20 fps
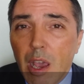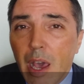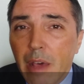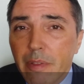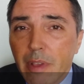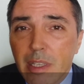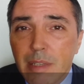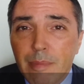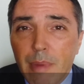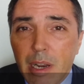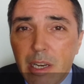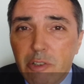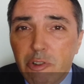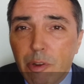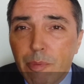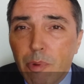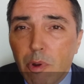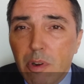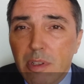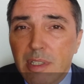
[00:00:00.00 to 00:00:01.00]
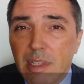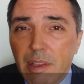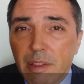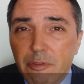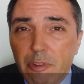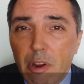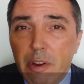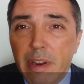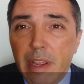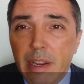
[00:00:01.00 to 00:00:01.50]
and there's monetary policy
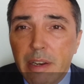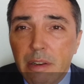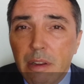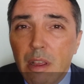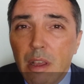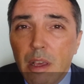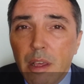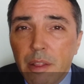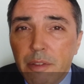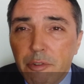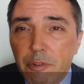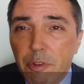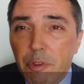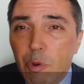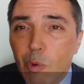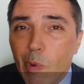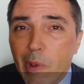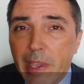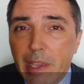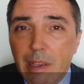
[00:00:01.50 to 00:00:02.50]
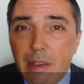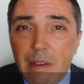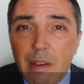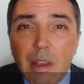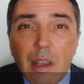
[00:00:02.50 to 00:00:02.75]
thrown in through the week